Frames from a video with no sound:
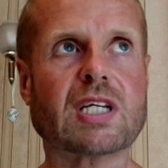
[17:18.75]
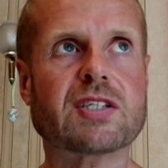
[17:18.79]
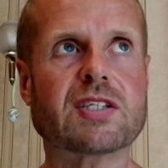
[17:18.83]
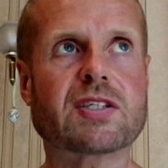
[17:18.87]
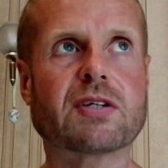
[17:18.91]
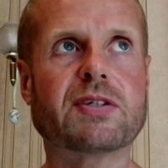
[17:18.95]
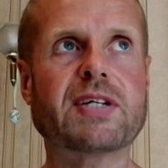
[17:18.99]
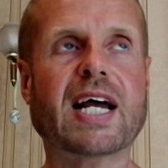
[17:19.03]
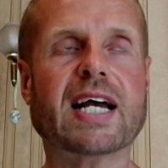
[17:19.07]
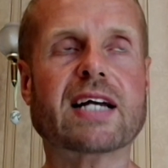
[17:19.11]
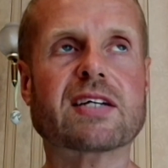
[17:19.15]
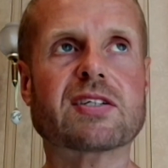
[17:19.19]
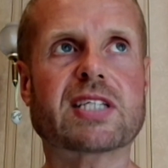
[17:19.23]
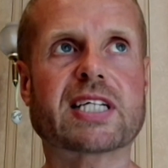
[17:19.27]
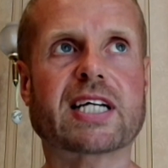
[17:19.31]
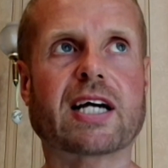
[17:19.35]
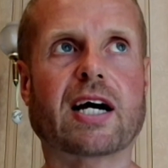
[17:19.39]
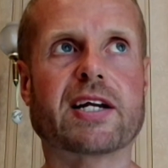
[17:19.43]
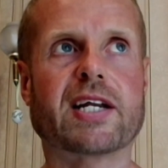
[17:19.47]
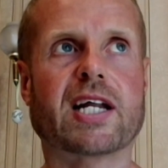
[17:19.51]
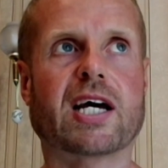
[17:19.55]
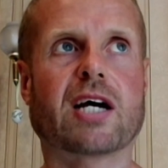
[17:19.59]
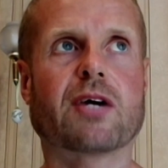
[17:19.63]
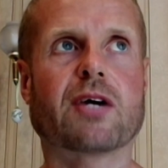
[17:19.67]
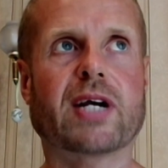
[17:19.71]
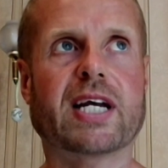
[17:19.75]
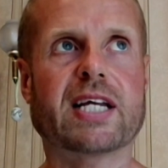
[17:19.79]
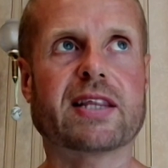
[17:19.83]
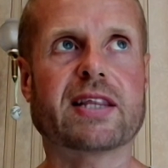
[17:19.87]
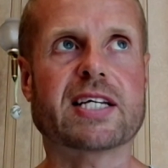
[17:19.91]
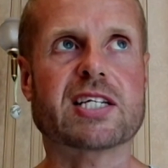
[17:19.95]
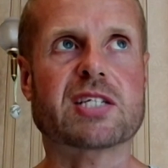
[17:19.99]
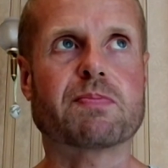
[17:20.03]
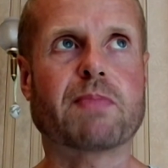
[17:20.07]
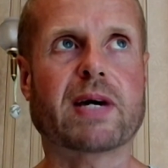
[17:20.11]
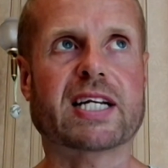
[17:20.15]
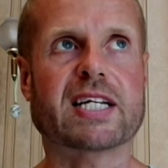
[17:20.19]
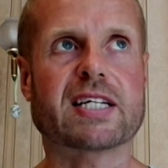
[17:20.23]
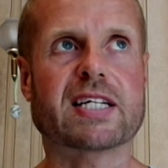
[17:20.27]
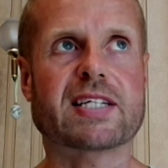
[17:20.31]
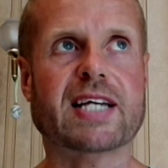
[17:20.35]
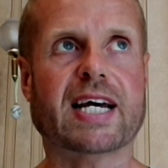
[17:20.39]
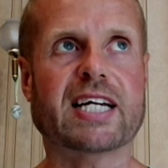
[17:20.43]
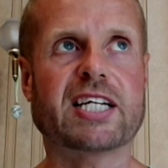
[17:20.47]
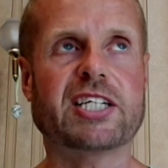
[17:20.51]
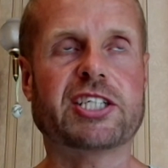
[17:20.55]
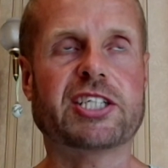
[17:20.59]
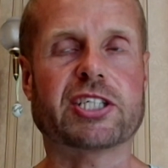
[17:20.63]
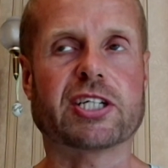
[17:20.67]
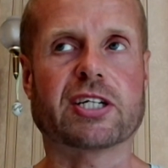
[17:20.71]
so, next thing I know, in this
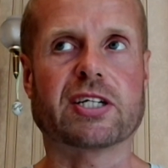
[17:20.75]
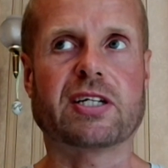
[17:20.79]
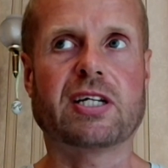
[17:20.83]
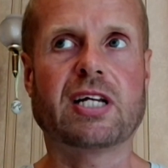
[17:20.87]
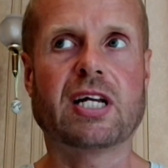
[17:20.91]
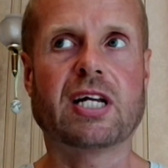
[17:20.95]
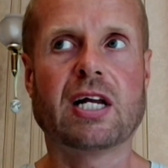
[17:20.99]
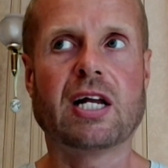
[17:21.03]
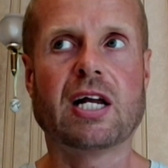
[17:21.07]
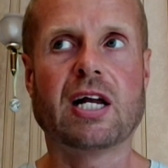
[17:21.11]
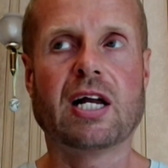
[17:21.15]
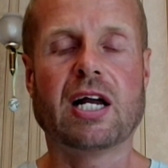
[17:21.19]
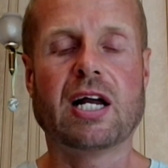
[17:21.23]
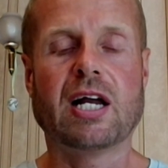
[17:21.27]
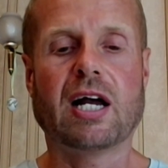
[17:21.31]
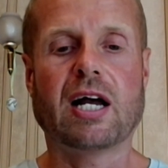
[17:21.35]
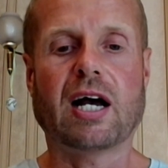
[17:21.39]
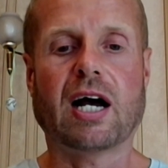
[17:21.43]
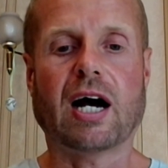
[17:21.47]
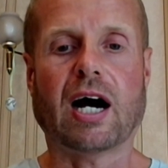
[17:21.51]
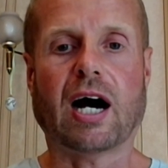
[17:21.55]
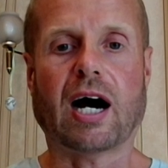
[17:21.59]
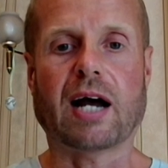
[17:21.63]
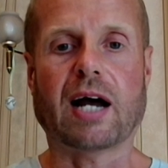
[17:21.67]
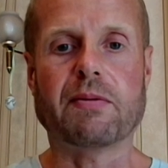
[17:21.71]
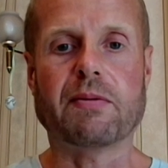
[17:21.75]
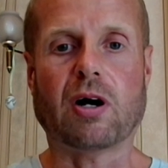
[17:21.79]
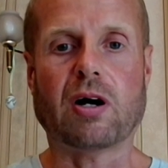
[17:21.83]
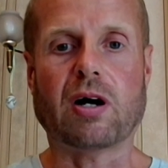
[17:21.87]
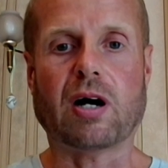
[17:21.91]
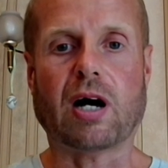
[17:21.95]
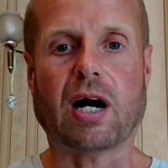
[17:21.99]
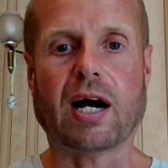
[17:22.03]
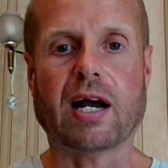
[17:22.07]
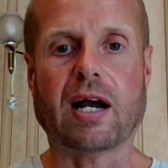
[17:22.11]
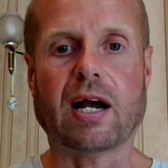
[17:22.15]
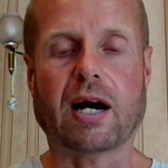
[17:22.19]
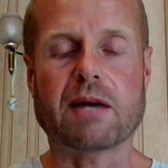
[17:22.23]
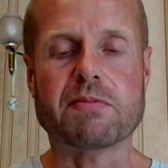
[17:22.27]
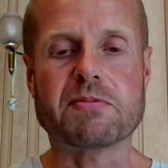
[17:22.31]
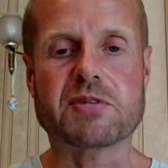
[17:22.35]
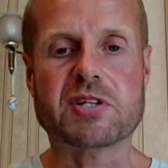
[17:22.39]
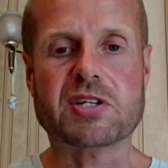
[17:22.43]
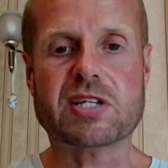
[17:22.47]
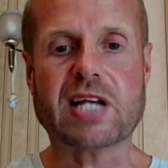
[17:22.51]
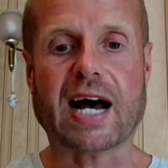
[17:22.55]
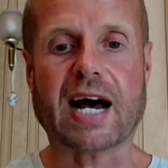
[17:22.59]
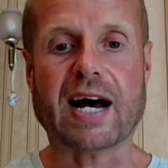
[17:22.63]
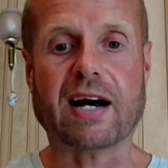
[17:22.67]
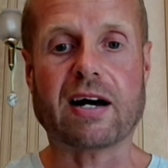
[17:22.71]
meditation, I'm I, am i am
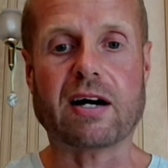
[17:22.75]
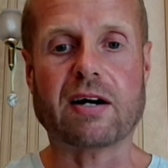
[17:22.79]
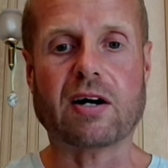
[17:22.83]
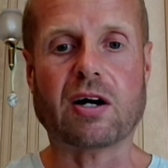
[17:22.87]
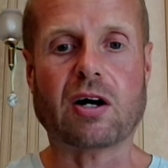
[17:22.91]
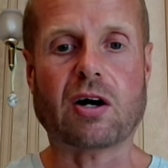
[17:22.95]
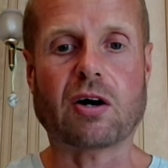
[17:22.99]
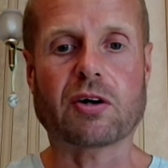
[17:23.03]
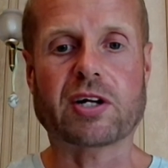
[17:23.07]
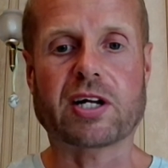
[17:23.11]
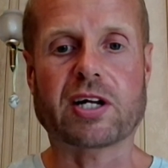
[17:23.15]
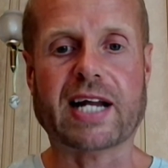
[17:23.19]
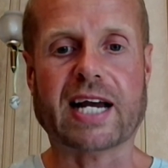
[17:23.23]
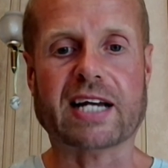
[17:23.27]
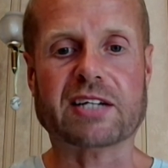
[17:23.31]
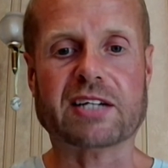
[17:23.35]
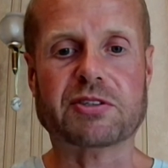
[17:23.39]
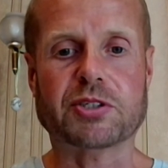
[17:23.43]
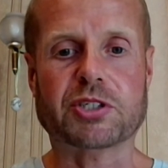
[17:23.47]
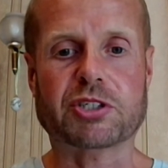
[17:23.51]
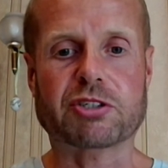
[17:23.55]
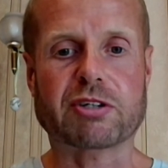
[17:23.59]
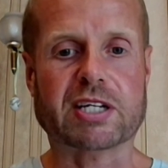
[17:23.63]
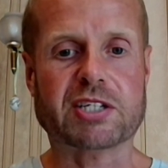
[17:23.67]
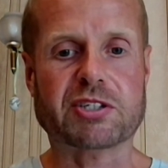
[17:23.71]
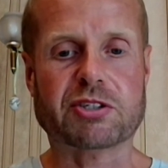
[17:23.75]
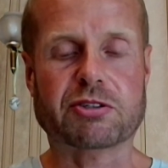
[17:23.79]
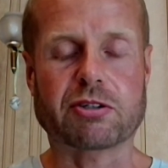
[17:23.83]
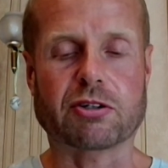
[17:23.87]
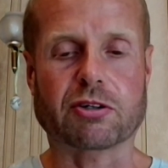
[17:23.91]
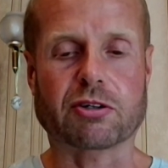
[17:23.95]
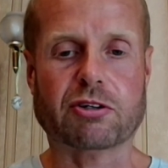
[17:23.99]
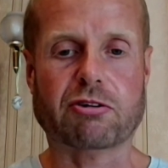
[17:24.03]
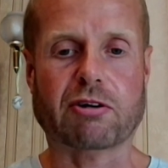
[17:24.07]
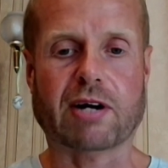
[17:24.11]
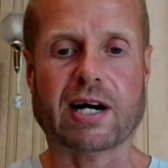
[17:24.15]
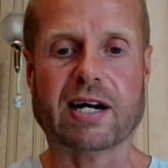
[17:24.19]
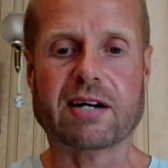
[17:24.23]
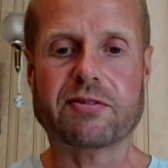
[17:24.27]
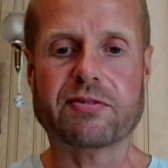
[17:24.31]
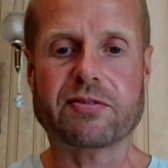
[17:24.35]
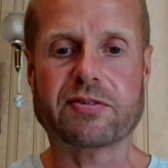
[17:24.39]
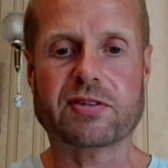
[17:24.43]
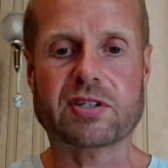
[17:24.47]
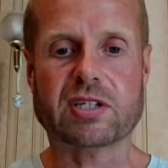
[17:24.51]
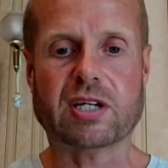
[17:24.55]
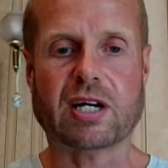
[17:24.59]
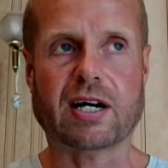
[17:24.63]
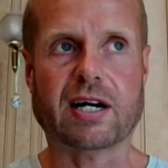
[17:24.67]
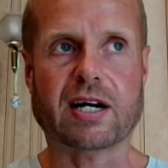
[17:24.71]
sat on an extraterrestrial craft.